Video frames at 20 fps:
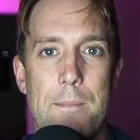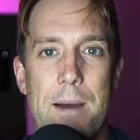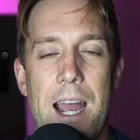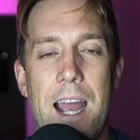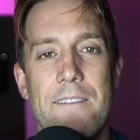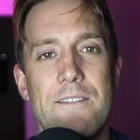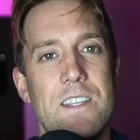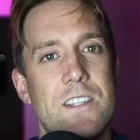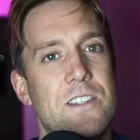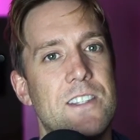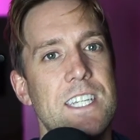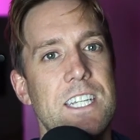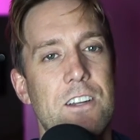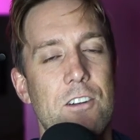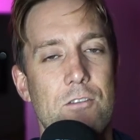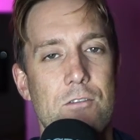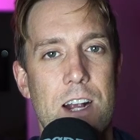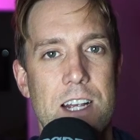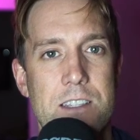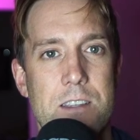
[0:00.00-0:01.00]
I have this
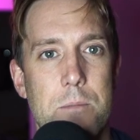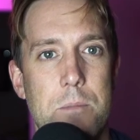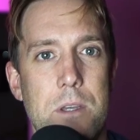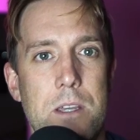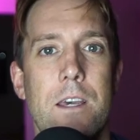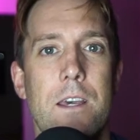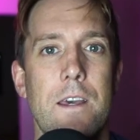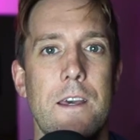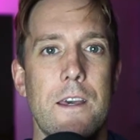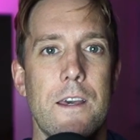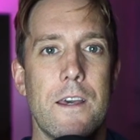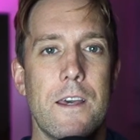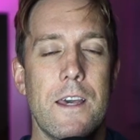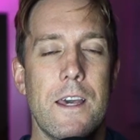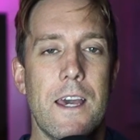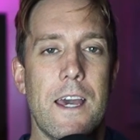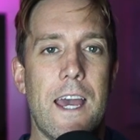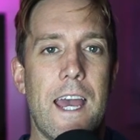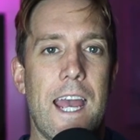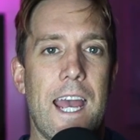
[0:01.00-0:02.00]
secret recipe,
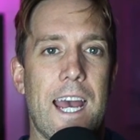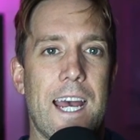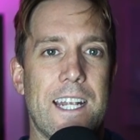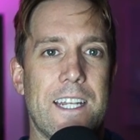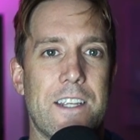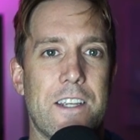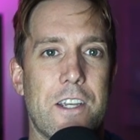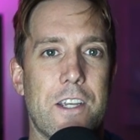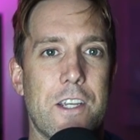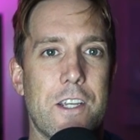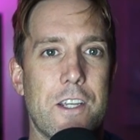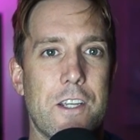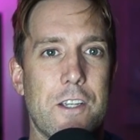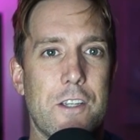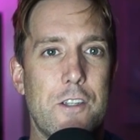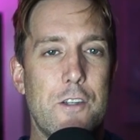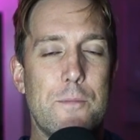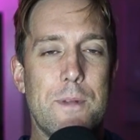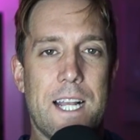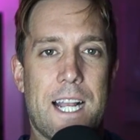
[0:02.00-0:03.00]
and
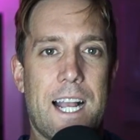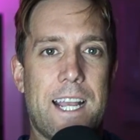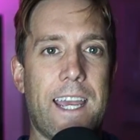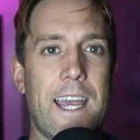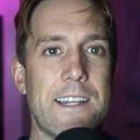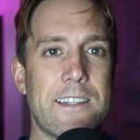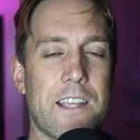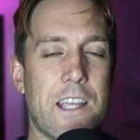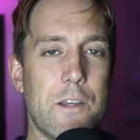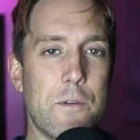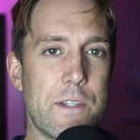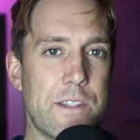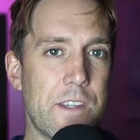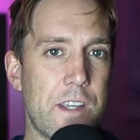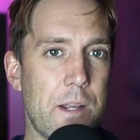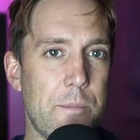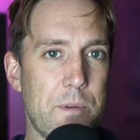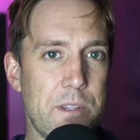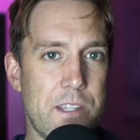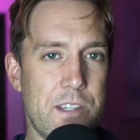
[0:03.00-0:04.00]
you'd be like, I can't tell you what's
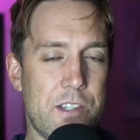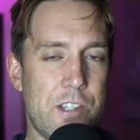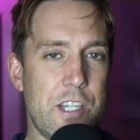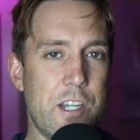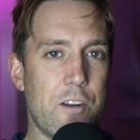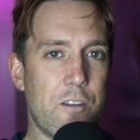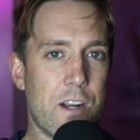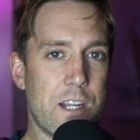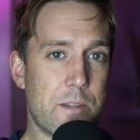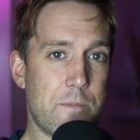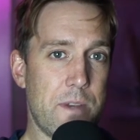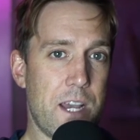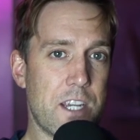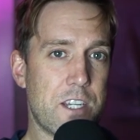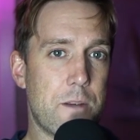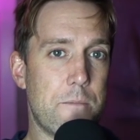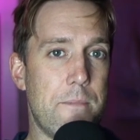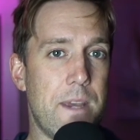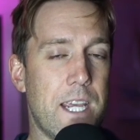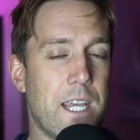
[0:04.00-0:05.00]
in it, but the secret recipe, I
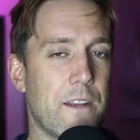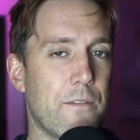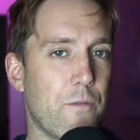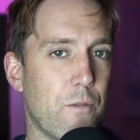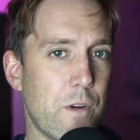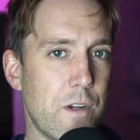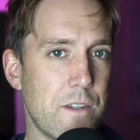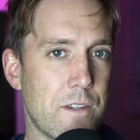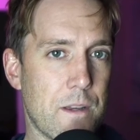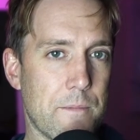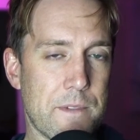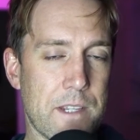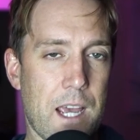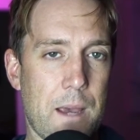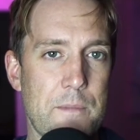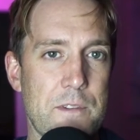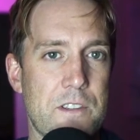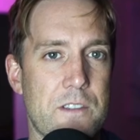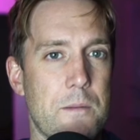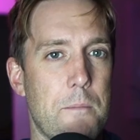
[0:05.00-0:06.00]
should make it for you
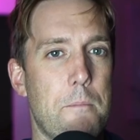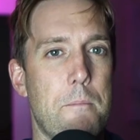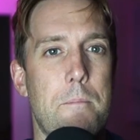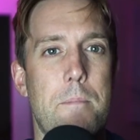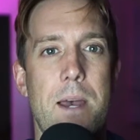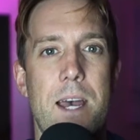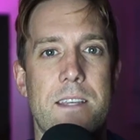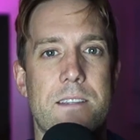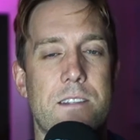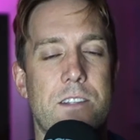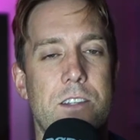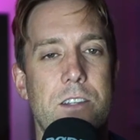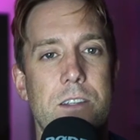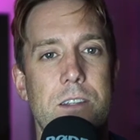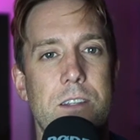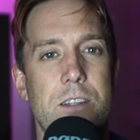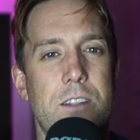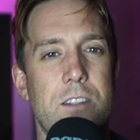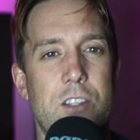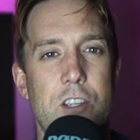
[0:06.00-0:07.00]
sometime. It's the best
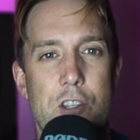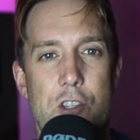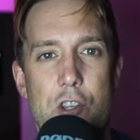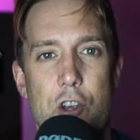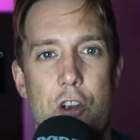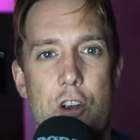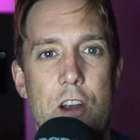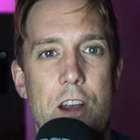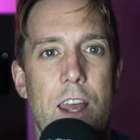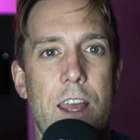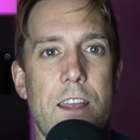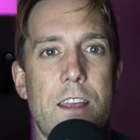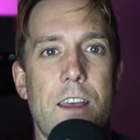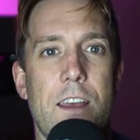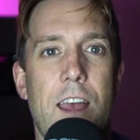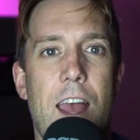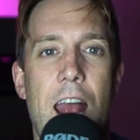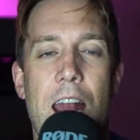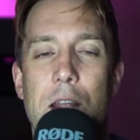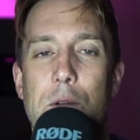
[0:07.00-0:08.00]
dessert
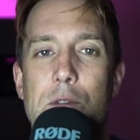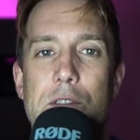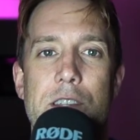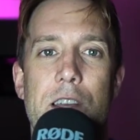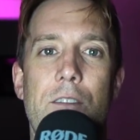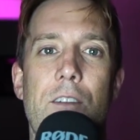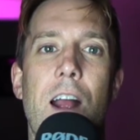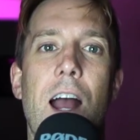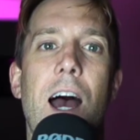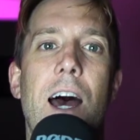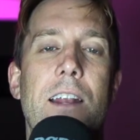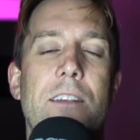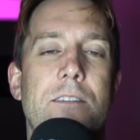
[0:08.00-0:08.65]
anyone's ever had.